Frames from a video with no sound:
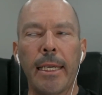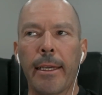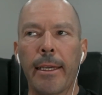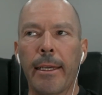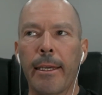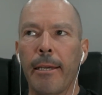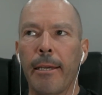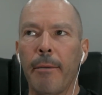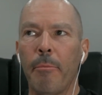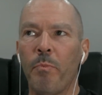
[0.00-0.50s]

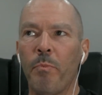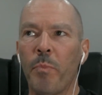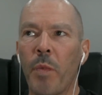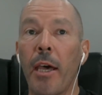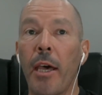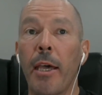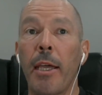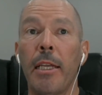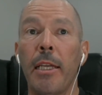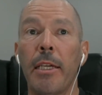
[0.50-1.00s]

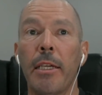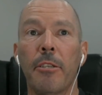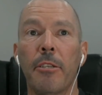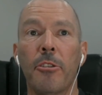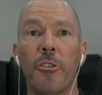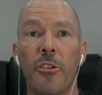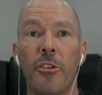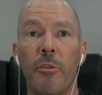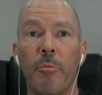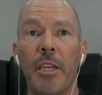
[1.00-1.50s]
highly
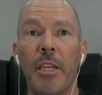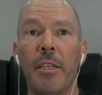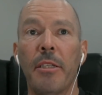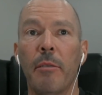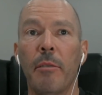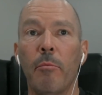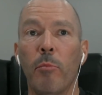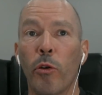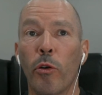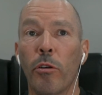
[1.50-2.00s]

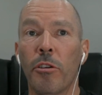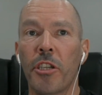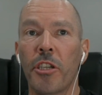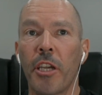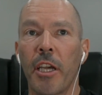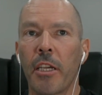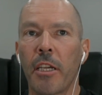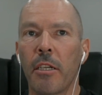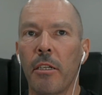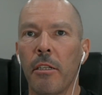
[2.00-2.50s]
instrumented
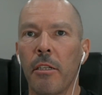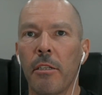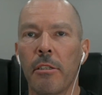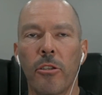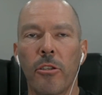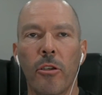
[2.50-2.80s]
motorcycles.